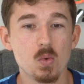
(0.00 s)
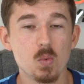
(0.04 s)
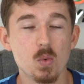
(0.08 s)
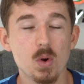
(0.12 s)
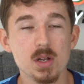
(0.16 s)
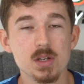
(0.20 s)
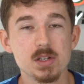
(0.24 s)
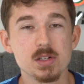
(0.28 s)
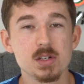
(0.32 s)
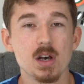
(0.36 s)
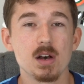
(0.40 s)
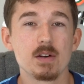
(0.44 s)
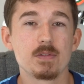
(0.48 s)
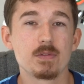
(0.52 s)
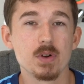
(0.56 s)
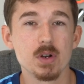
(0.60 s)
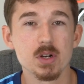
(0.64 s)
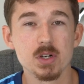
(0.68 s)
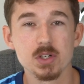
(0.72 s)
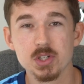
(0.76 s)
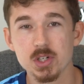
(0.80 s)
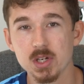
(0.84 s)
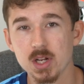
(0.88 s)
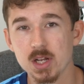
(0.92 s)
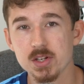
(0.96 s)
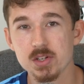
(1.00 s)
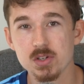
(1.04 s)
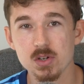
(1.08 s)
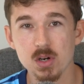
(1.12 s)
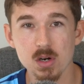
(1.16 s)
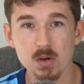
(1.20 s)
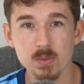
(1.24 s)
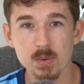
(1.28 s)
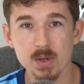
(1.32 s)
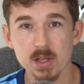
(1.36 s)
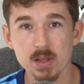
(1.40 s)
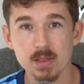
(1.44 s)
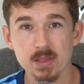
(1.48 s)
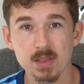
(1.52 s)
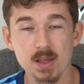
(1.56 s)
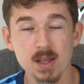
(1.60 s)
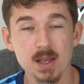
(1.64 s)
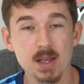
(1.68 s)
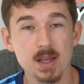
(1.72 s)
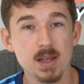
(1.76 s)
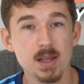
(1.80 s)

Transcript: what software should I start with,